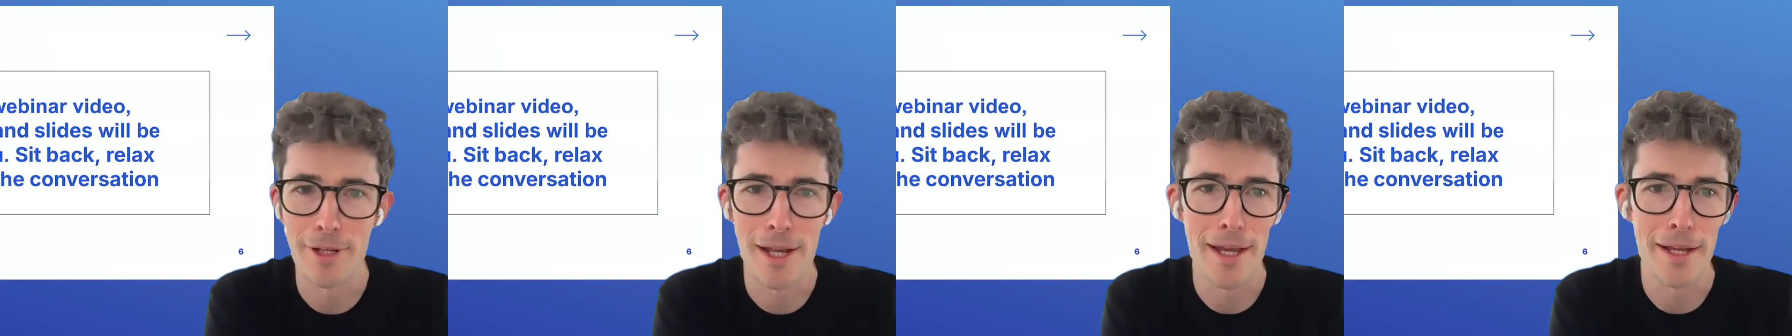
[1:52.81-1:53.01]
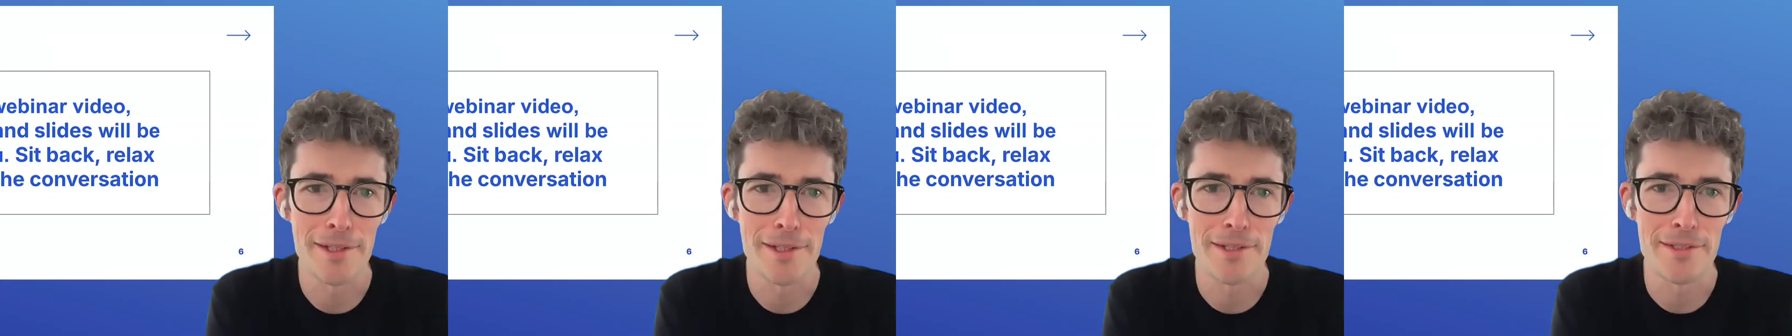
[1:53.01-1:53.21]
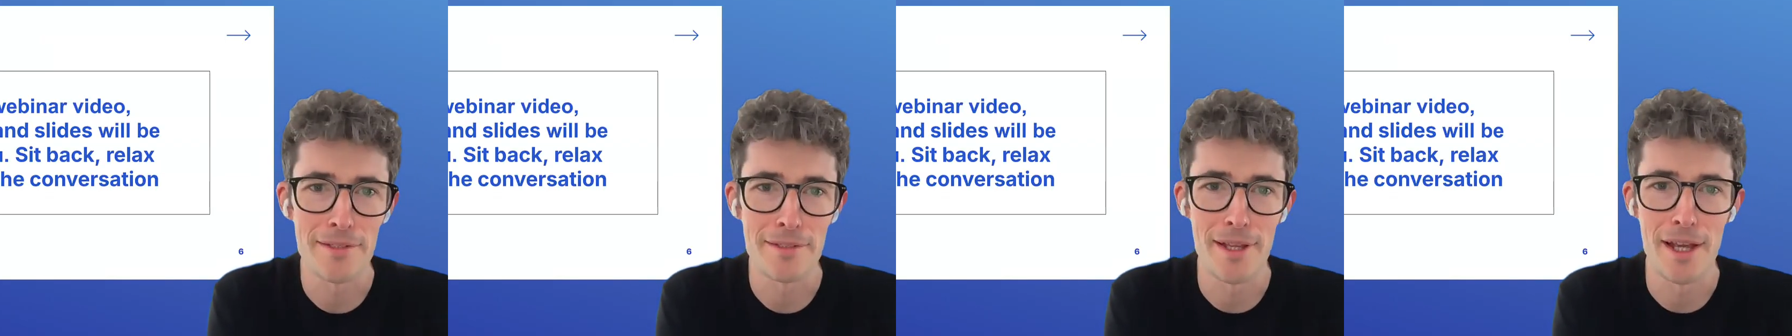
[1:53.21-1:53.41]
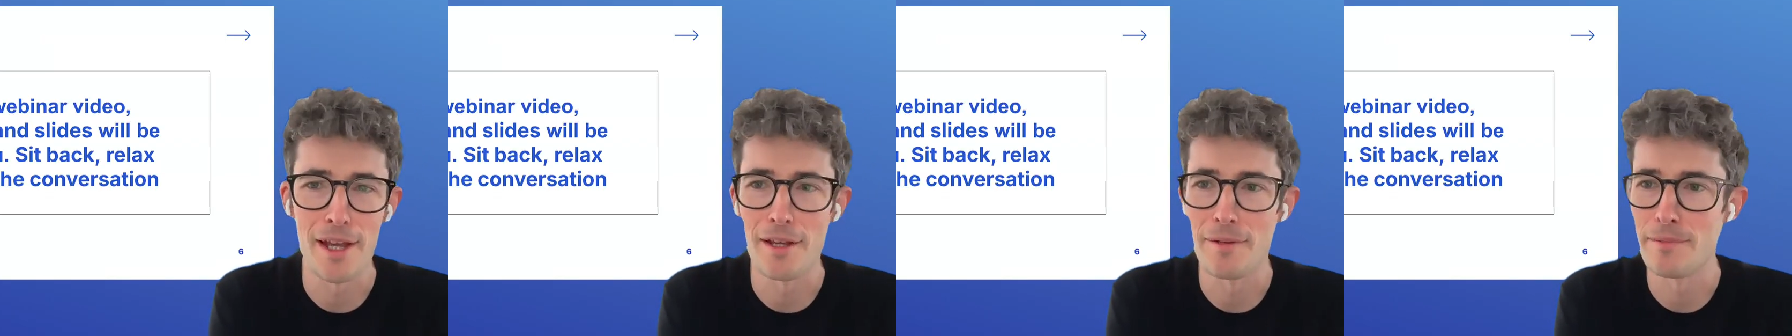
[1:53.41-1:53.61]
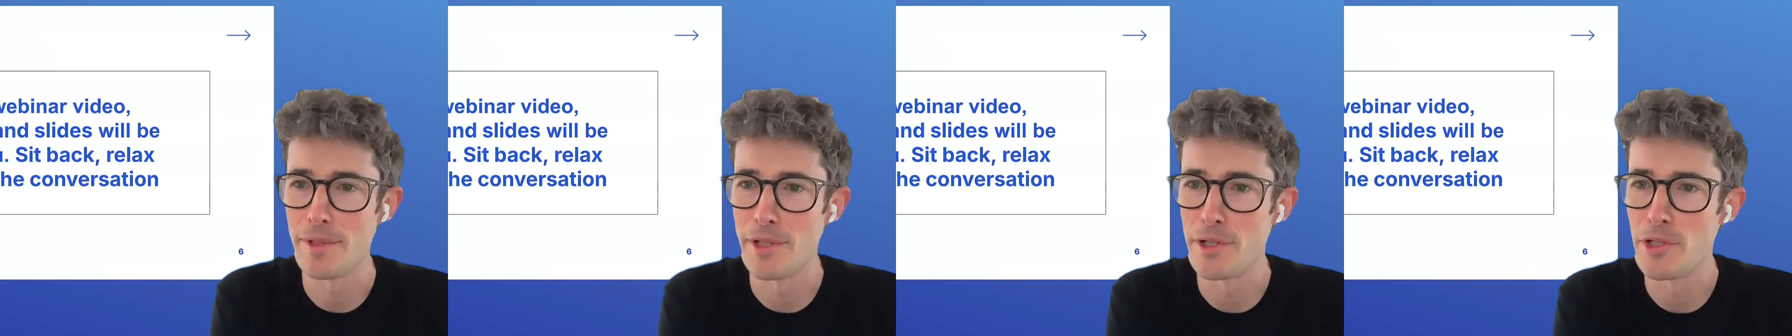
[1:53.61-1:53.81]
relax,
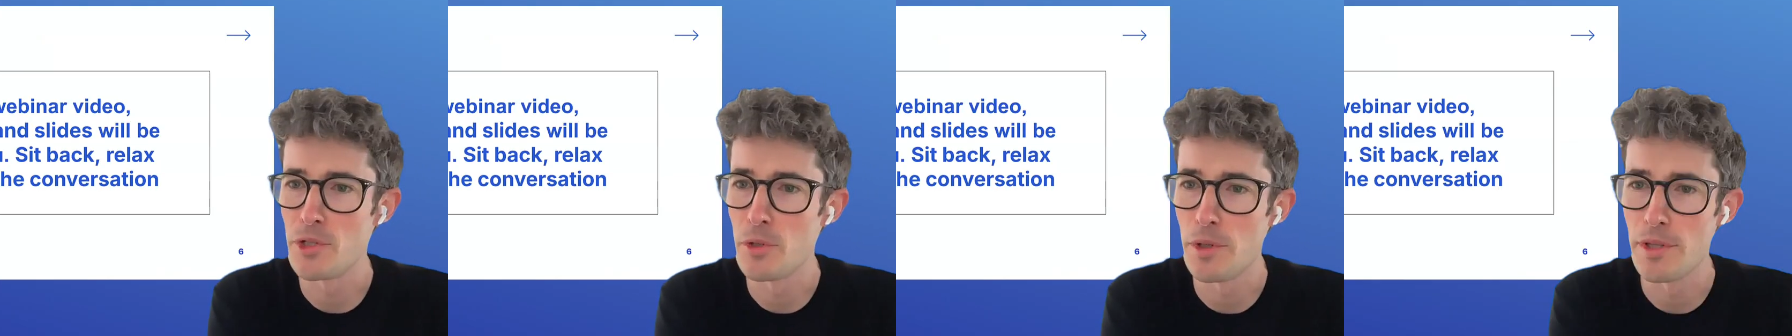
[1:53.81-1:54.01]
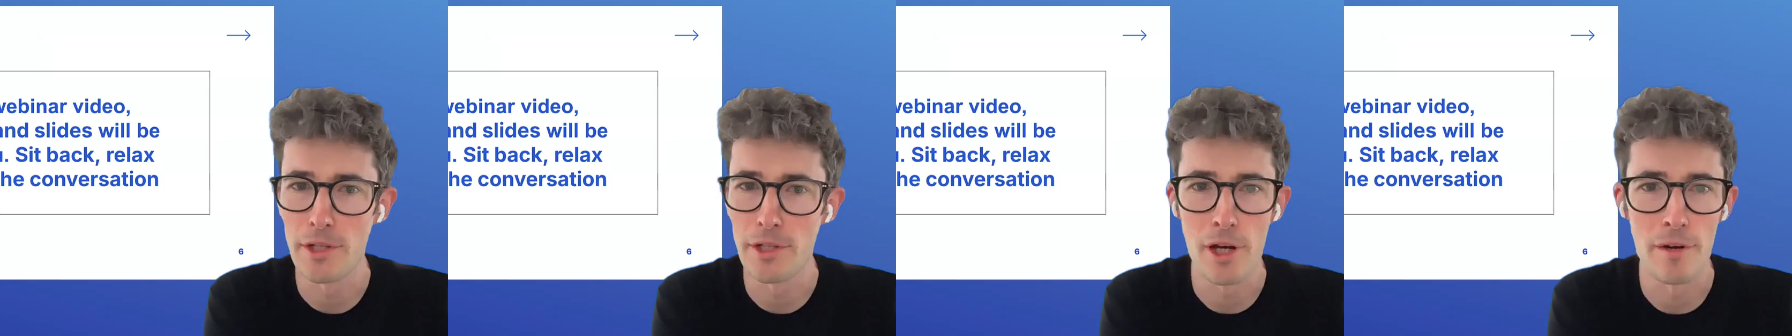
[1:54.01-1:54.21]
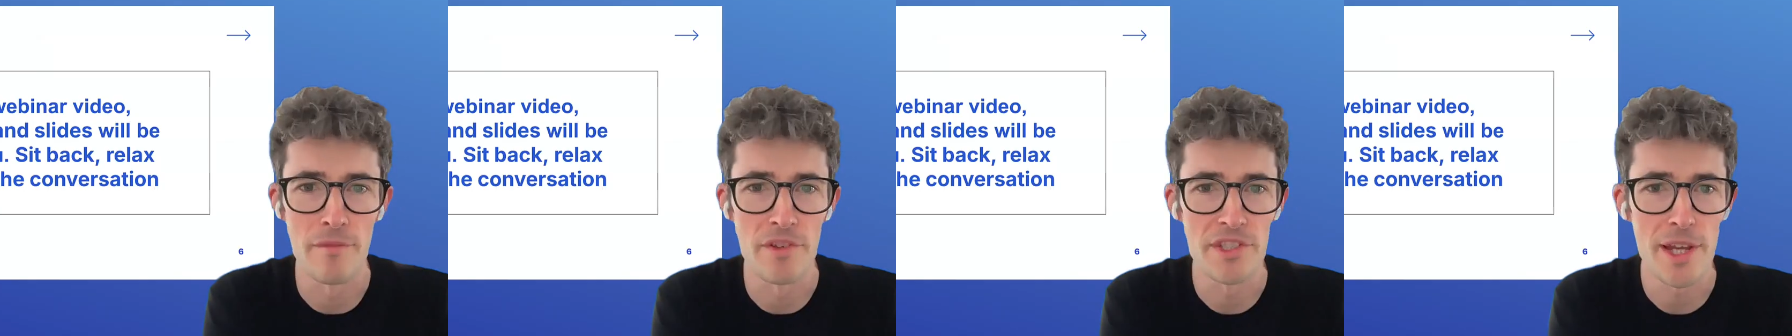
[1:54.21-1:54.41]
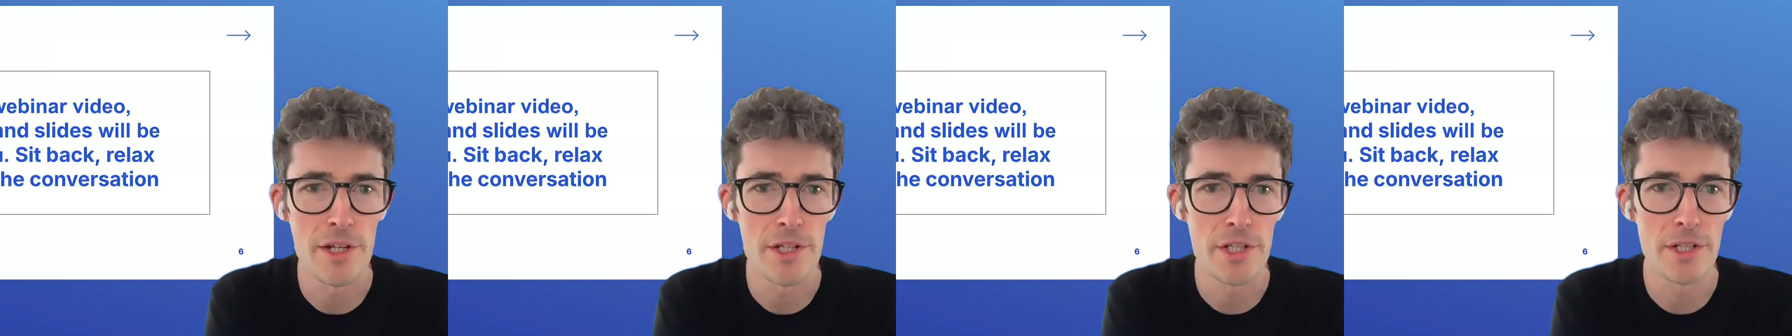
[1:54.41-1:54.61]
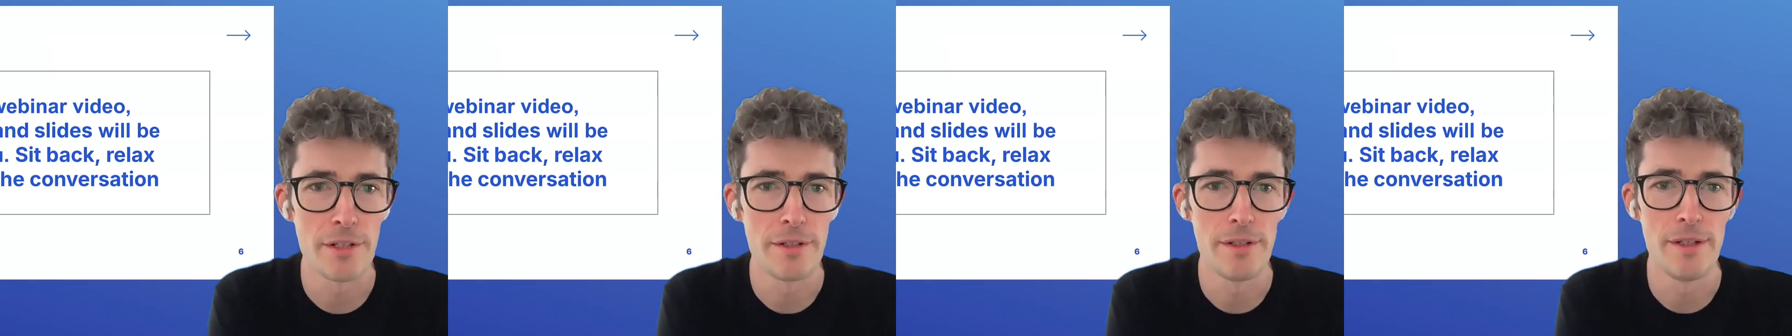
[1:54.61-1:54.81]
enjoy the
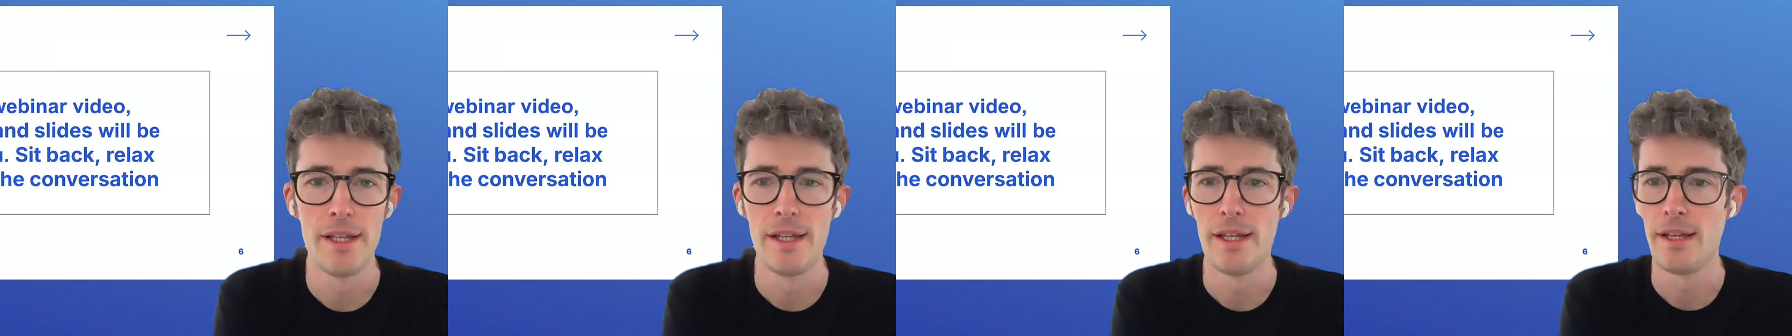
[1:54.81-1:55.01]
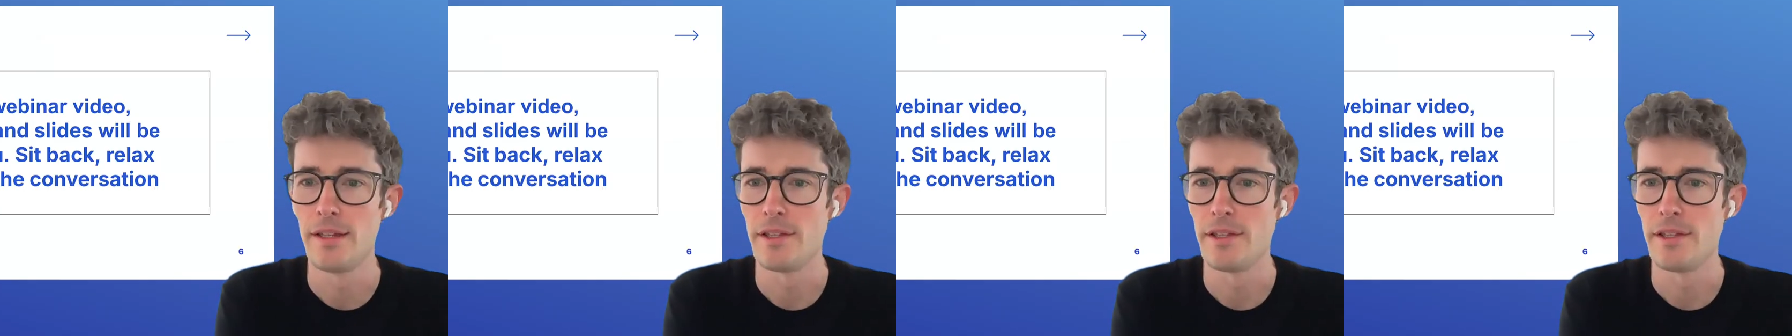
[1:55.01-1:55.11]
conversation.